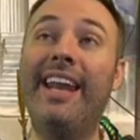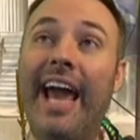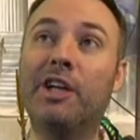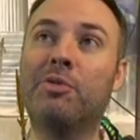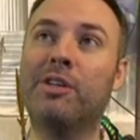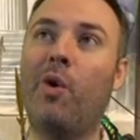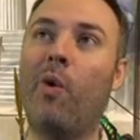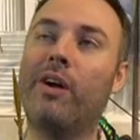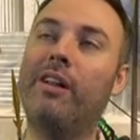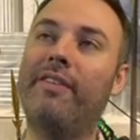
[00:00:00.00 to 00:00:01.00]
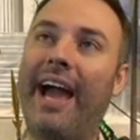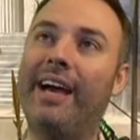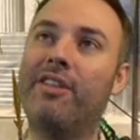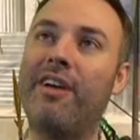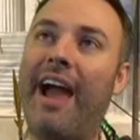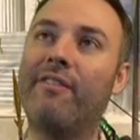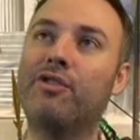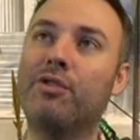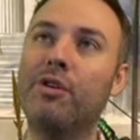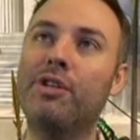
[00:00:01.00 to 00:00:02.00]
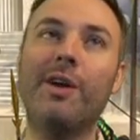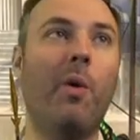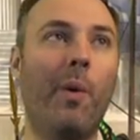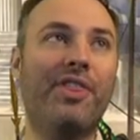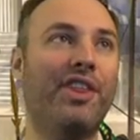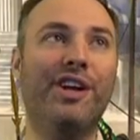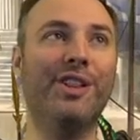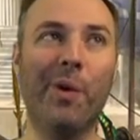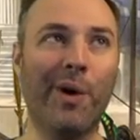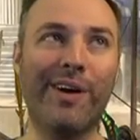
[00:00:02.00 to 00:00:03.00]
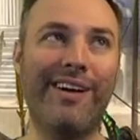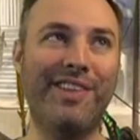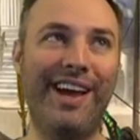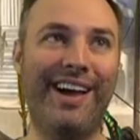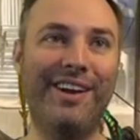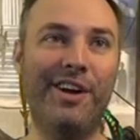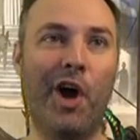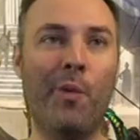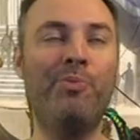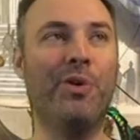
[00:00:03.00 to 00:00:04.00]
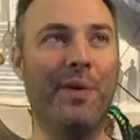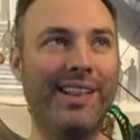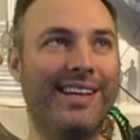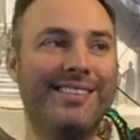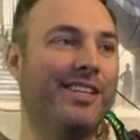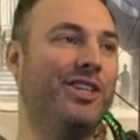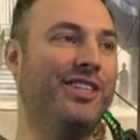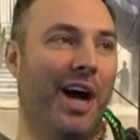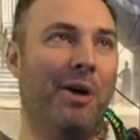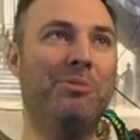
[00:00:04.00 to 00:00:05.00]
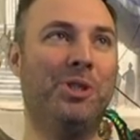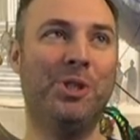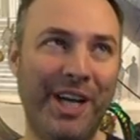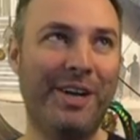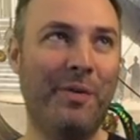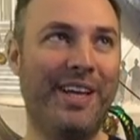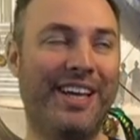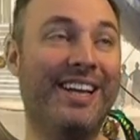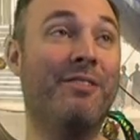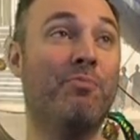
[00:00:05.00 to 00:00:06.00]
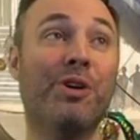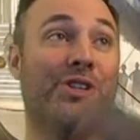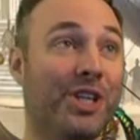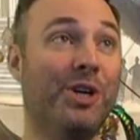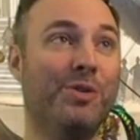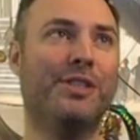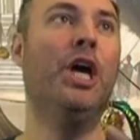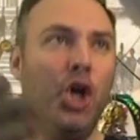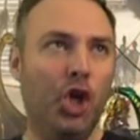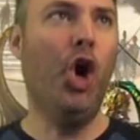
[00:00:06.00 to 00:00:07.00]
An Atris, Oracle of Half, Half-Truths with an Allure of the Unknown. Do you realize the dumb shit we can produce?